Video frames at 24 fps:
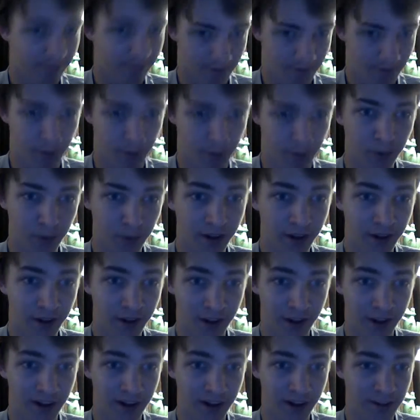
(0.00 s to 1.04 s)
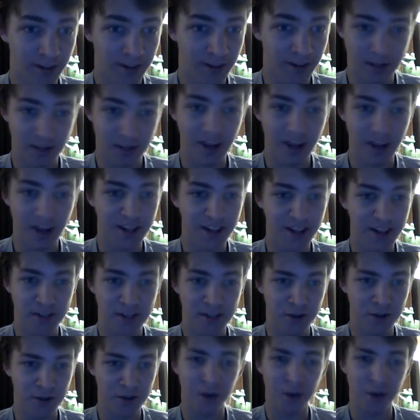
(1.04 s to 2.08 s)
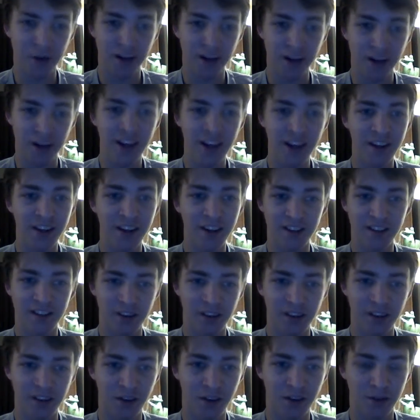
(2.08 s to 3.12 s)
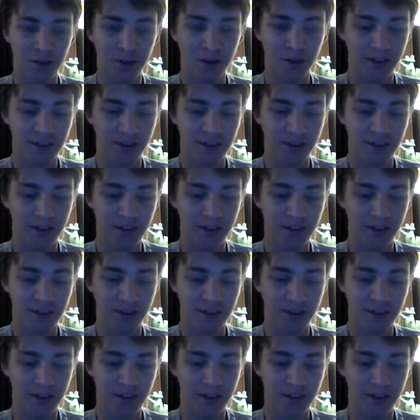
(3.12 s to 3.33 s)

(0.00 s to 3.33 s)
spoiler alert, I'm serious, if you don't want to hear this, then don't